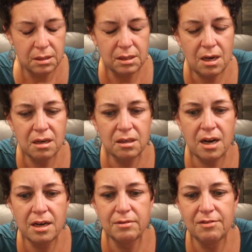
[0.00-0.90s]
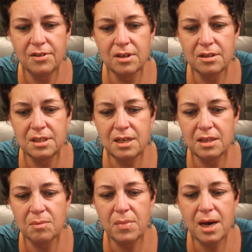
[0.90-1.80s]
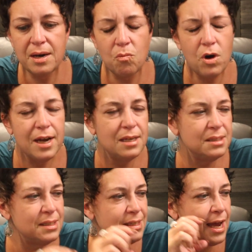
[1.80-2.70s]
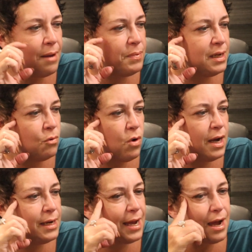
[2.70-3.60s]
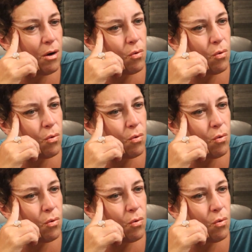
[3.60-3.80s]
Star card reversed on the bottom. Why is this happening? Why now?